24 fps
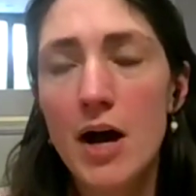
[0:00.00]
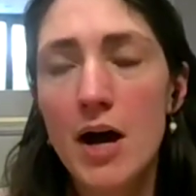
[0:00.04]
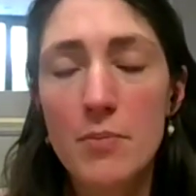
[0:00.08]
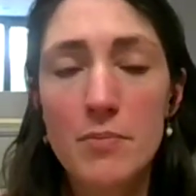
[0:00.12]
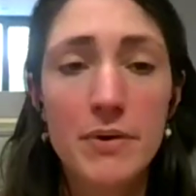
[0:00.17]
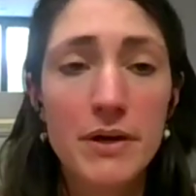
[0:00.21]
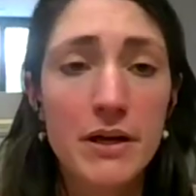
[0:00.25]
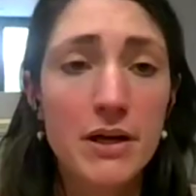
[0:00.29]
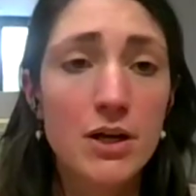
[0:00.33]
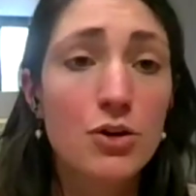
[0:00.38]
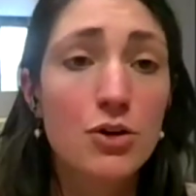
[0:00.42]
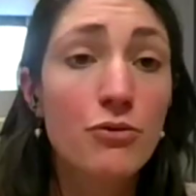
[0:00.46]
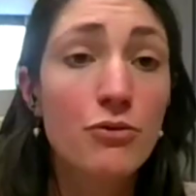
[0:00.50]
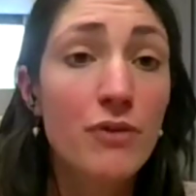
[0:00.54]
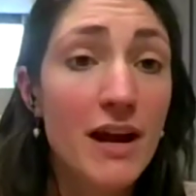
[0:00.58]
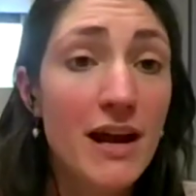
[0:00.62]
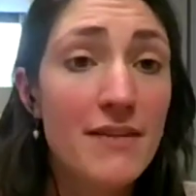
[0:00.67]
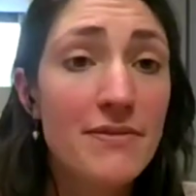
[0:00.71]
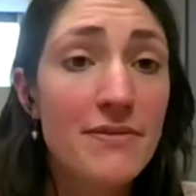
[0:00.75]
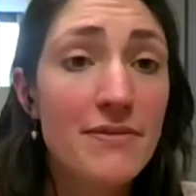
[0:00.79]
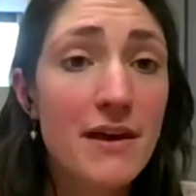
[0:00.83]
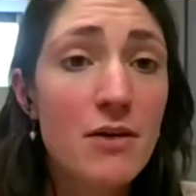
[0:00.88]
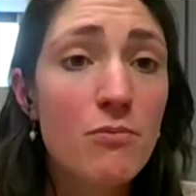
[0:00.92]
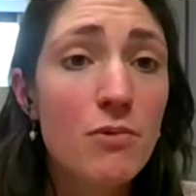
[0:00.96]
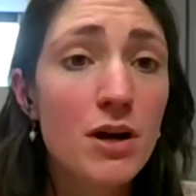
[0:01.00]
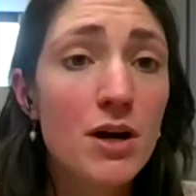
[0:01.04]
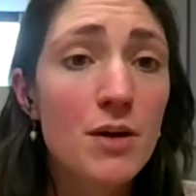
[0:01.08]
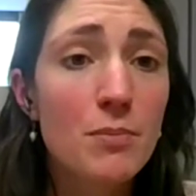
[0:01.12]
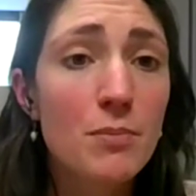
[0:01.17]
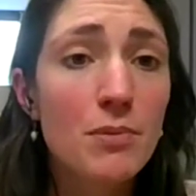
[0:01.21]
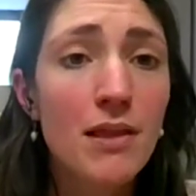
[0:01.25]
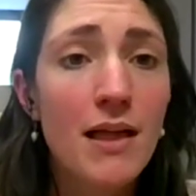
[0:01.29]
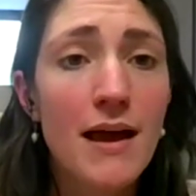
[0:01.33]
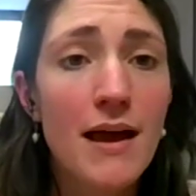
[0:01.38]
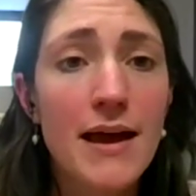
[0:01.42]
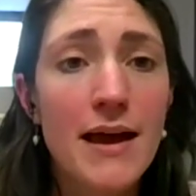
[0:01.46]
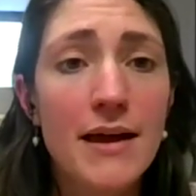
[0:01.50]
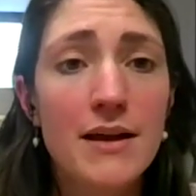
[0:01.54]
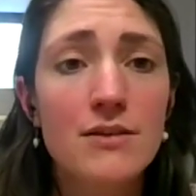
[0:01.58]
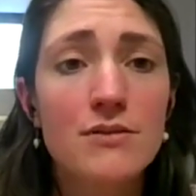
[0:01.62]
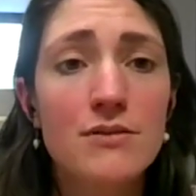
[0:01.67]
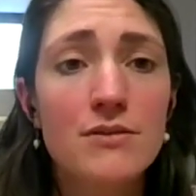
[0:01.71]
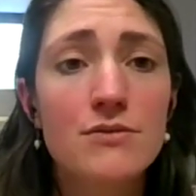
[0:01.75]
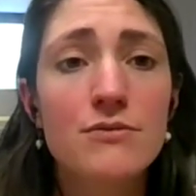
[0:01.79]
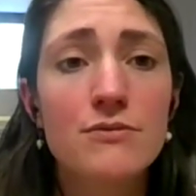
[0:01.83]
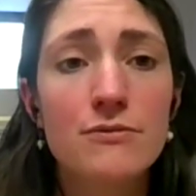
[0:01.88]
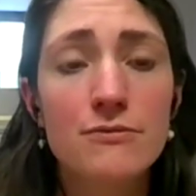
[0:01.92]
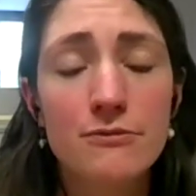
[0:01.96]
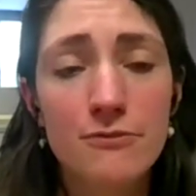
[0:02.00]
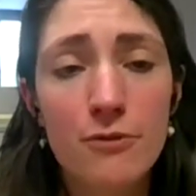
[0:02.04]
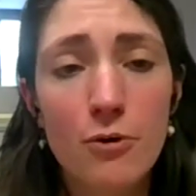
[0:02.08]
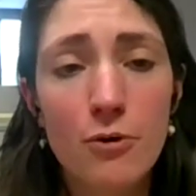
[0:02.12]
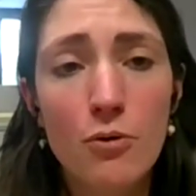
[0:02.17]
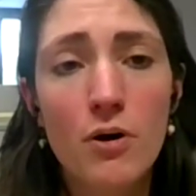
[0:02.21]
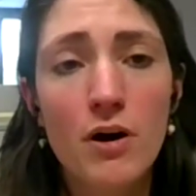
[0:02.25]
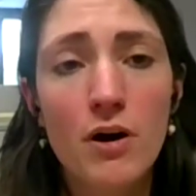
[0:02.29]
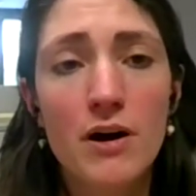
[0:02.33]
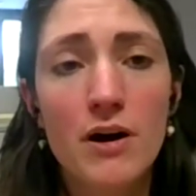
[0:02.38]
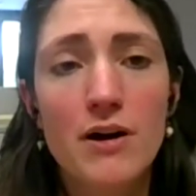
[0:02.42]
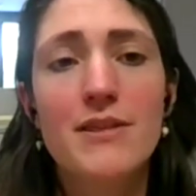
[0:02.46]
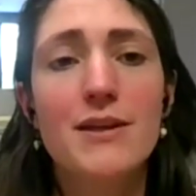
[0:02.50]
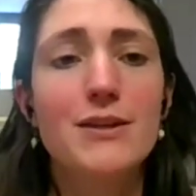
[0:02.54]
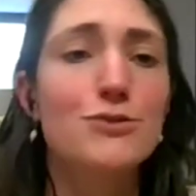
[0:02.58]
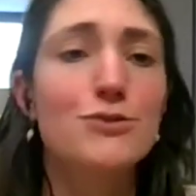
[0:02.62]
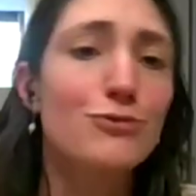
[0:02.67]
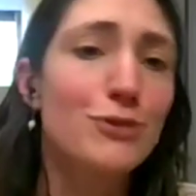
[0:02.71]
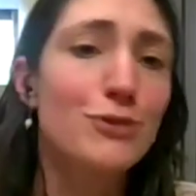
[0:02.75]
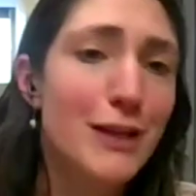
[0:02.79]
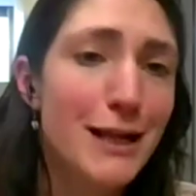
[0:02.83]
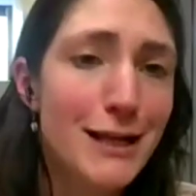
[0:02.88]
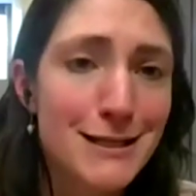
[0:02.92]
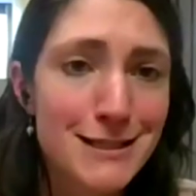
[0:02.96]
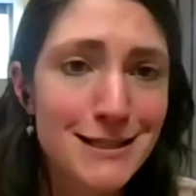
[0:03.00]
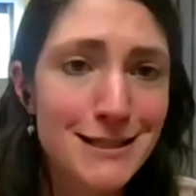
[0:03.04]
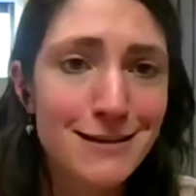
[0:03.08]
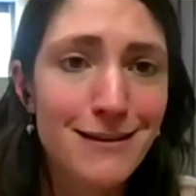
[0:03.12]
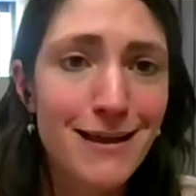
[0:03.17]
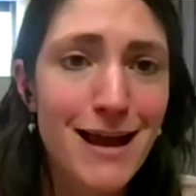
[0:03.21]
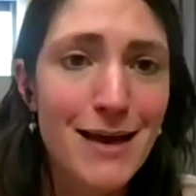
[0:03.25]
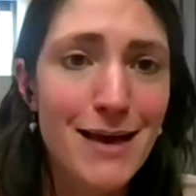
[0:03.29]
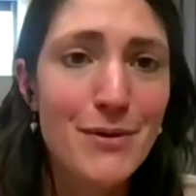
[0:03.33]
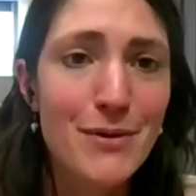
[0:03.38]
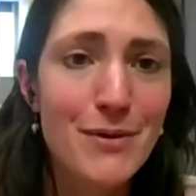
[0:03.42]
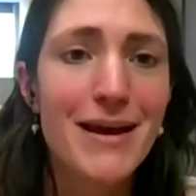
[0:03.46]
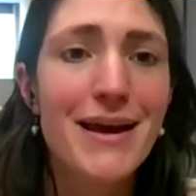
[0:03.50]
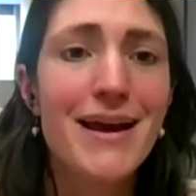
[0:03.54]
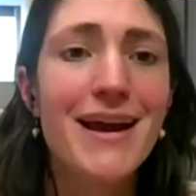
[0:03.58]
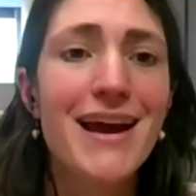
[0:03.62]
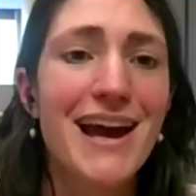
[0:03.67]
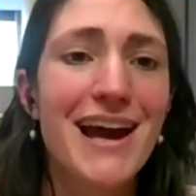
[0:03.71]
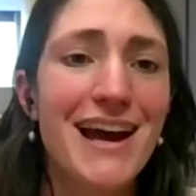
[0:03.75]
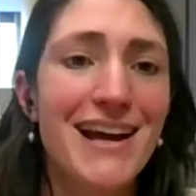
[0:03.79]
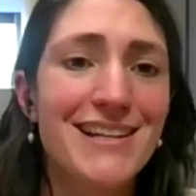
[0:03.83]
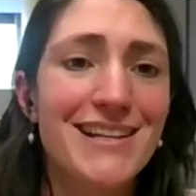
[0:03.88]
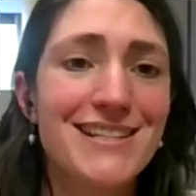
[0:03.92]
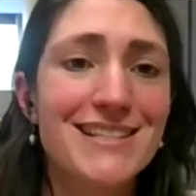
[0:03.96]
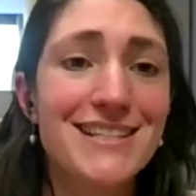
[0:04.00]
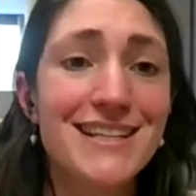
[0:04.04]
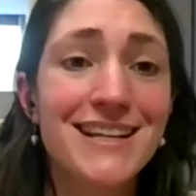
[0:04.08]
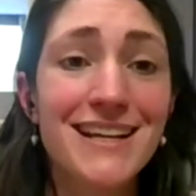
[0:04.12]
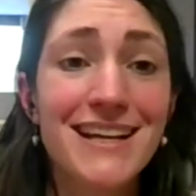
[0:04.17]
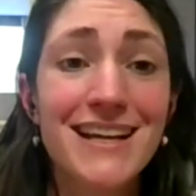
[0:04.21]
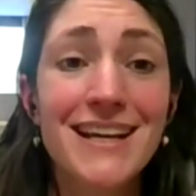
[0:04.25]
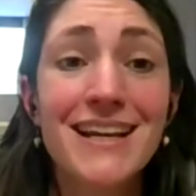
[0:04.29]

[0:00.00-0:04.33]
a big grant that we're applying for that's related to climate and